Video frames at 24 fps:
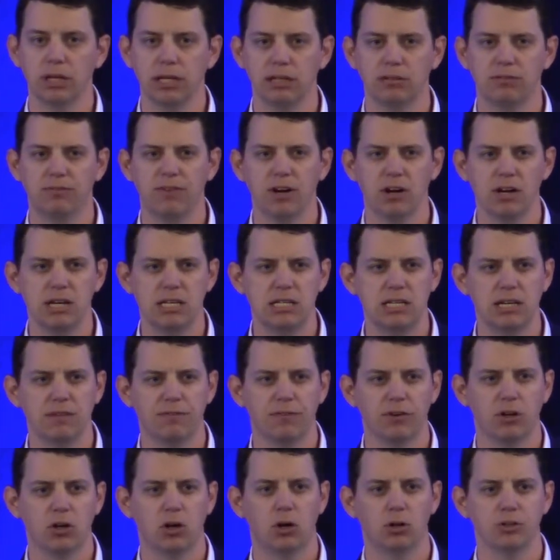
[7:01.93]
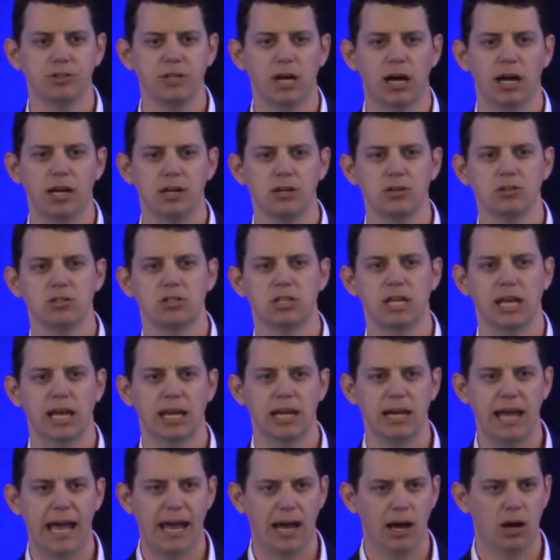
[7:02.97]
it's very difficult to
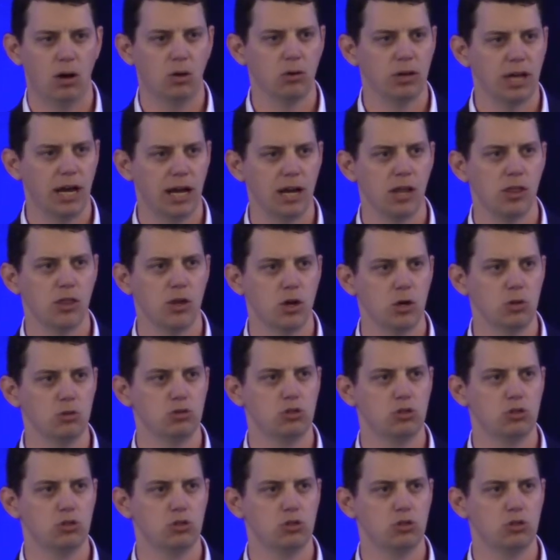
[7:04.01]
understand how kind of those